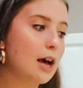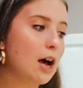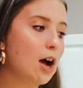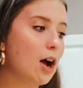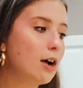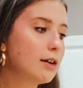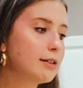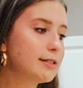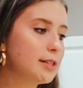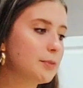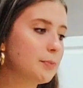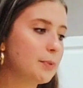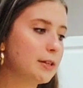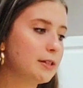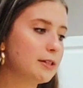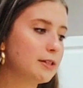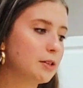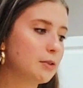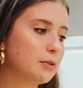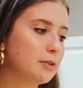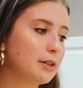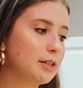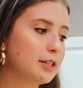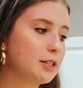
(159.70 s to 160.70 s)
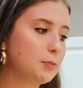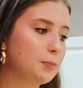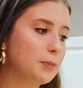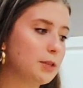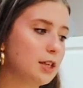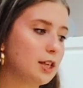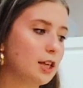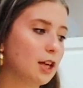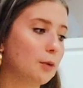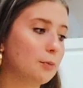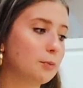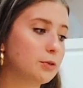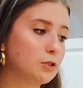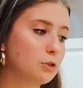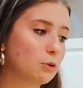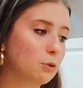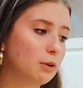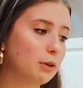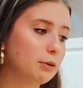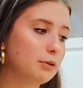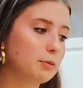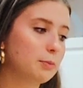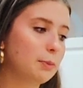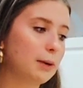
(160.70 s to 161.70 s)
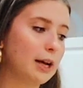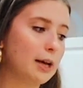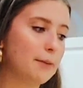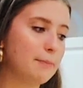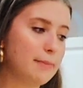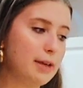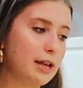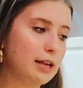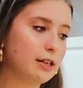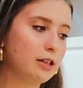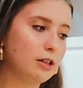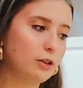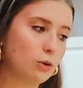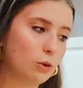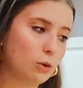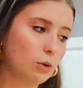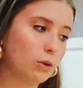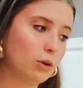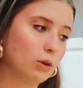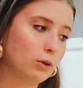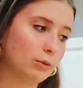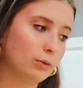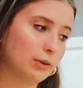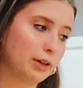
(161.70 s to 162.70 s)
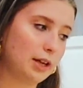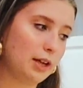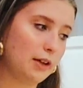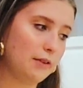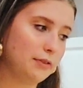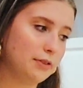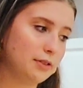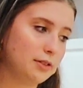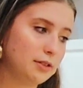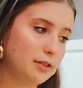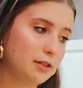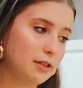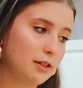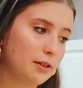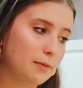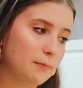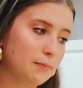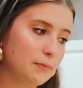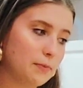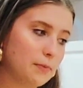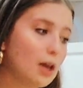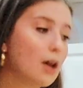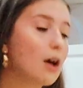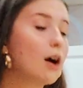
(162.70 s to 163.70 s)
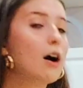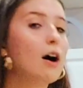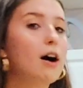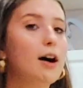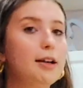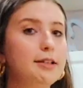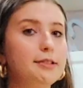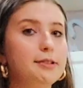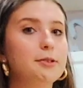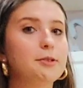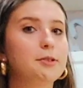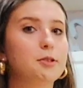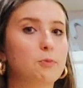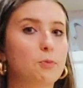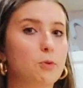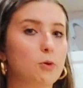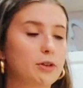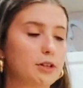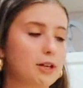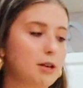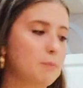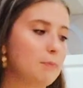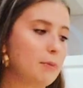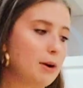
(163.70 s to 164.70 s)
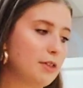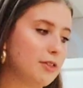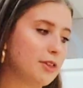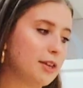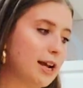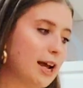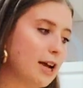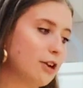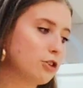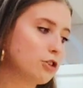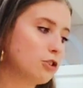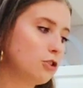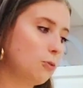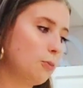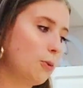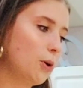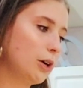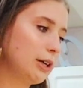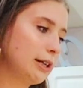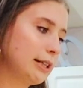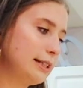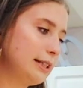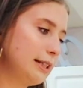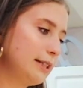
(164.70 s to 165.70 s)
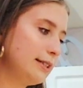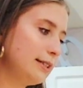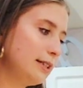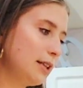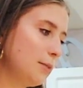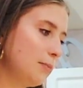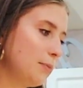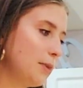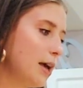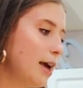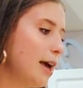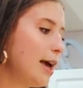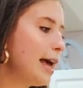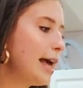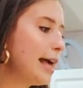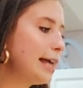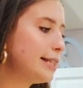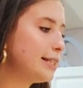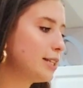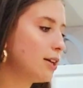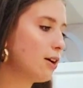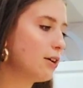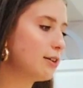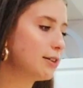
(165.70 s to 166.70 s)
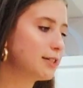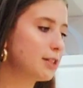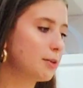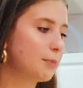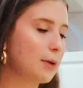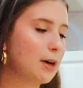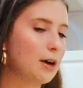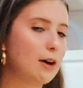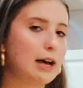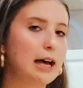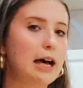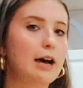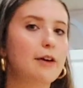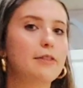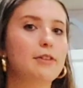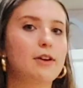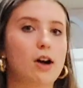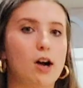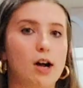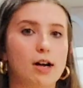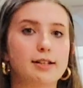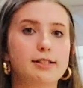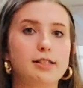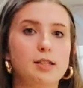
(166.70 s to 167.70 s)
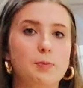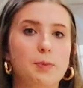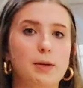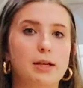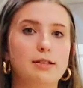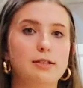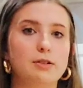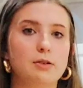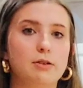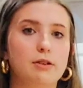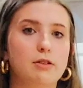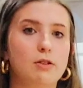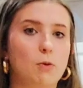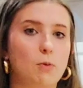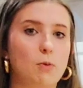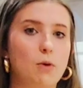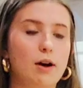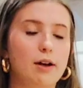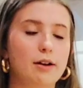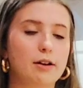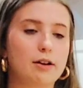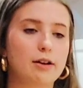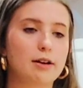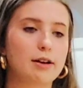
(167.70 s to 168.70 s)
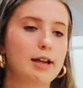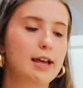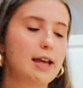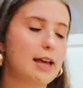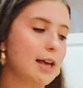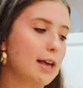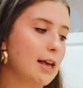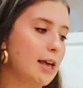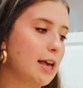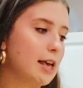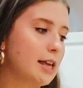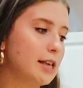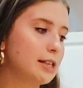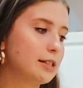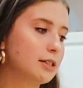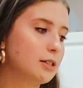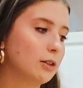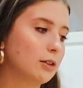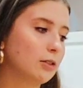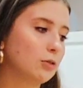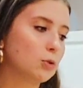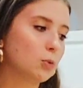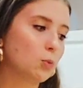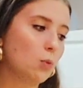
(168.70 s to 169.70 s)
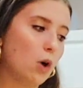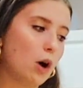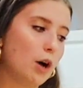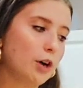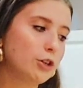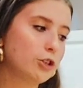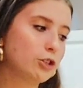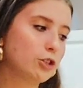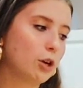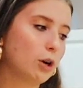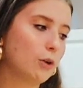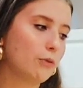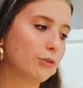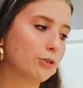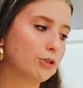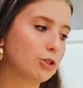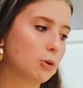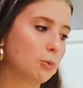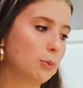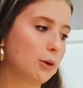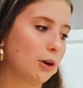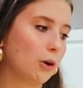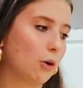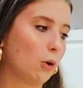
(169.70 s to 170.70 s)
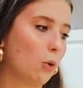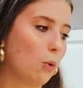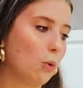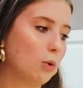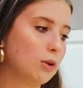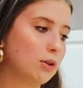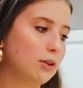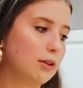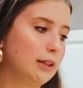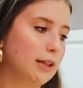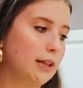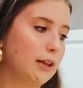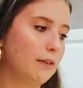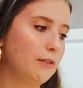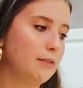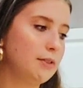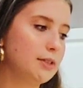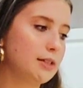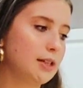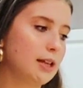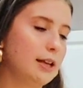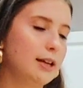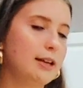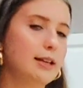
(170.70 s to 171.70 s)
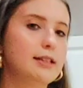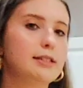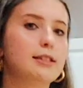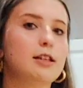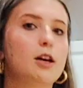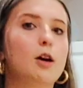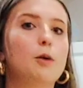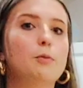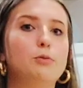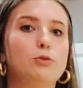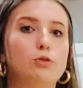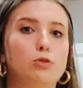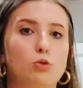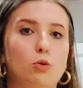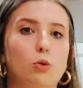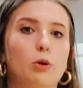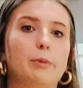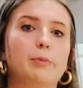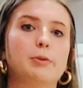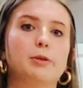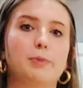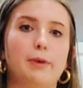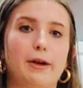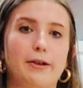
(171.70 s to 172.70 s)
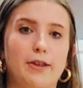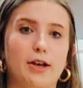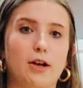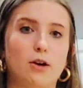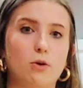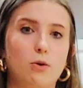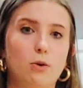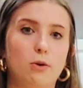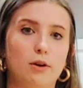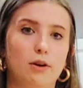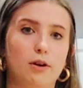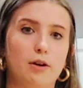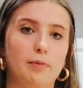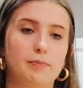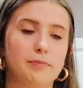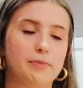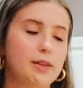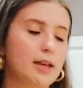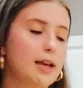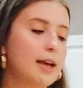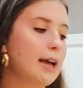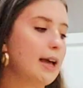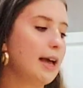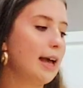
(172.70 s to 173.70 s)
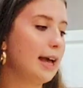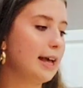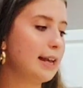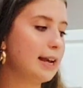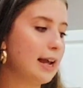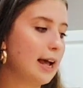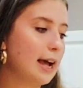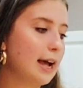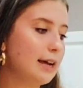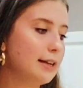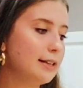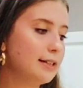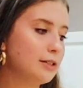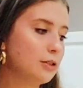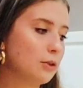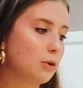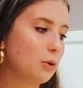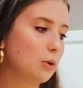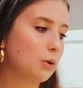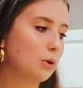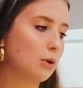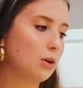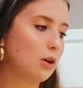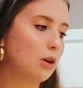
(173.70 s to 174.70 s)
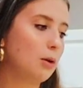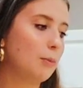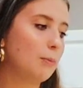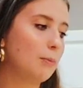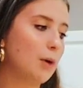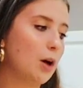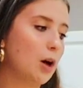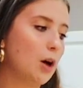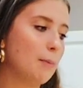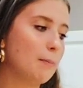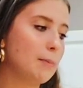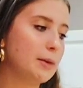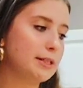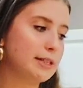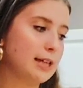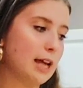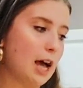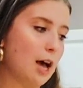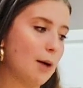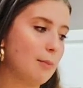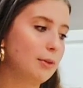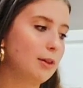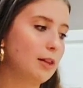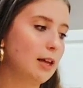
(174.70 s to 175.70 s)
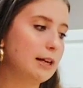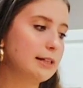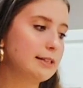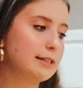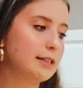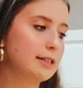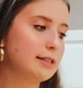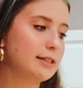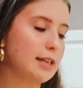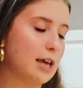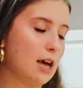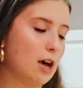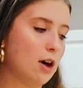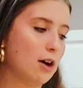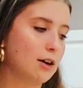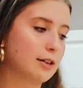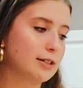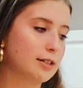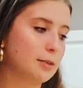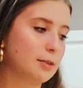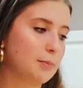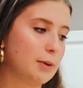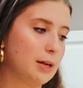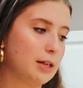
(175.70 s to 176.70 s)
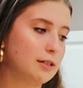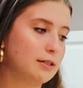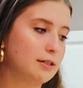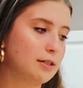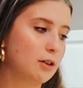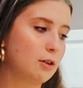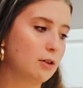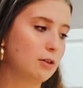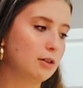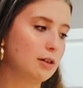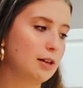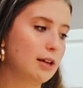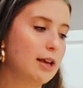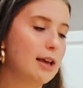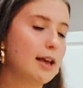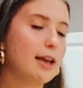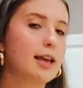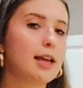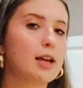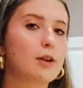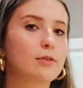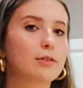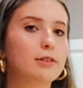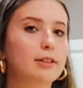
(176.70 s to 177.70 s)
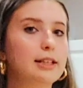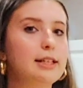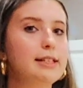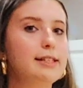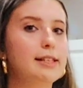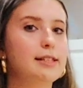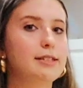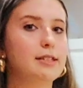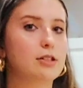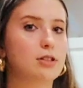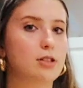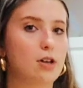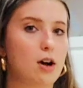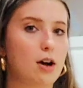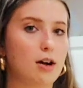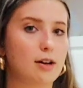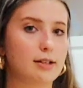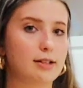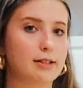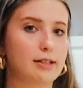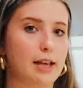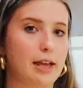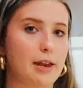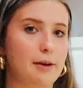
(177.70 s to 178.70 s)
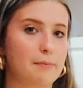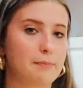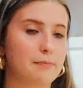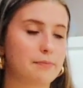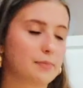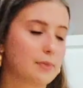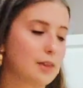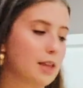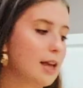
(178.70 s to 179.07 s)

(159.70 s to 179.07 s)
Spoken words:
Oxybenzone is being absorbed by many coral reefs. Also supported by the National Park System, it talks about how the oxybenzone in the water is washed over to where coral lives and is absorbed by that coral. And as the coral metabolizes that oxybenzone, it releases a toxin.